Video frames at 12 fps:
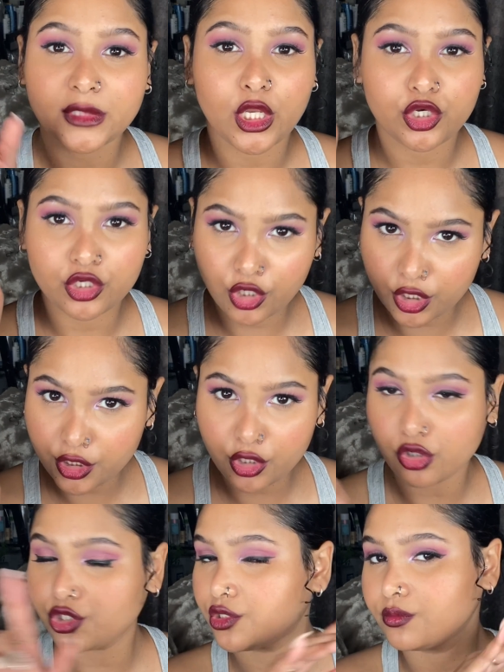
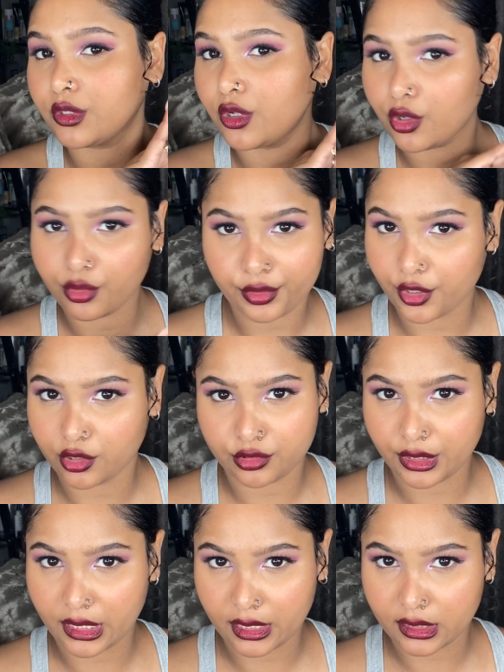non-negotiable, we're not
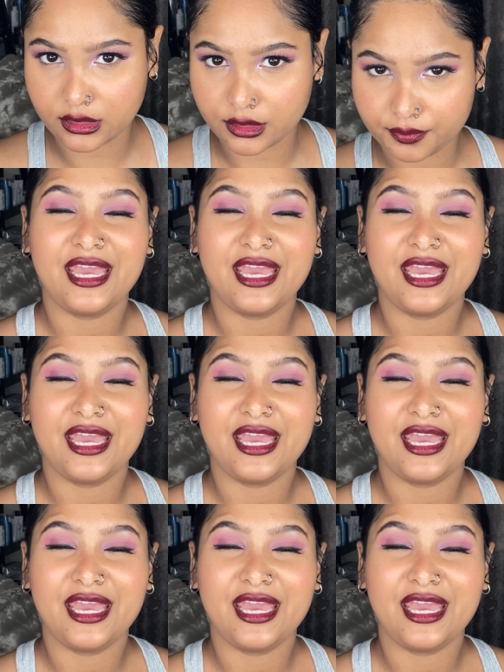doing it.